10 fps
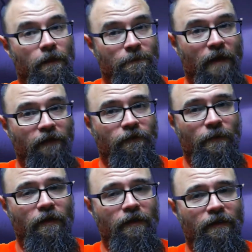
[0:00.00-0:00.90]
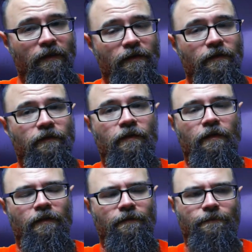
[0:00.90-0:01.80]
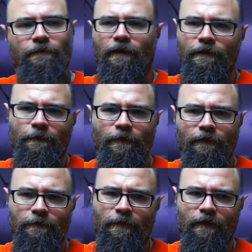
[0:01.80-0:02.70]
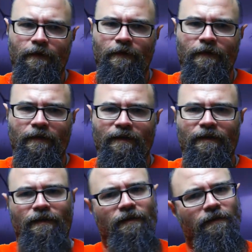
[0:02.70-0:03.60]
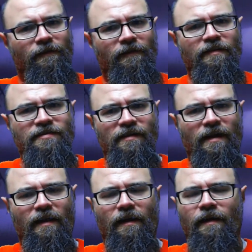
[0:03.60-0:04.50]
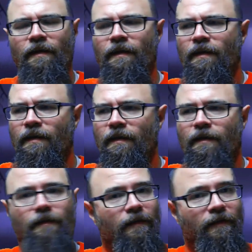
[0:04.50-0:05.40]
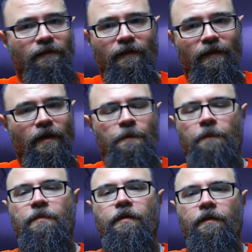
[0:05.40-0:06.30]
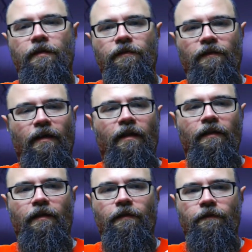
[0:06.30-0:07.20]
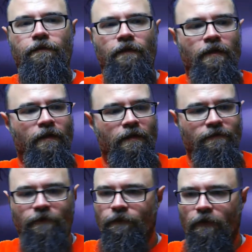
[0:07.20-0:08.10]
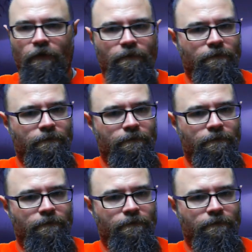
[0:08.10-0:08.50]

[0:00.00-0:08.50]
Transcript: the best part is, and the worst part, is CGI. Like I said, I'm a purist. I love just a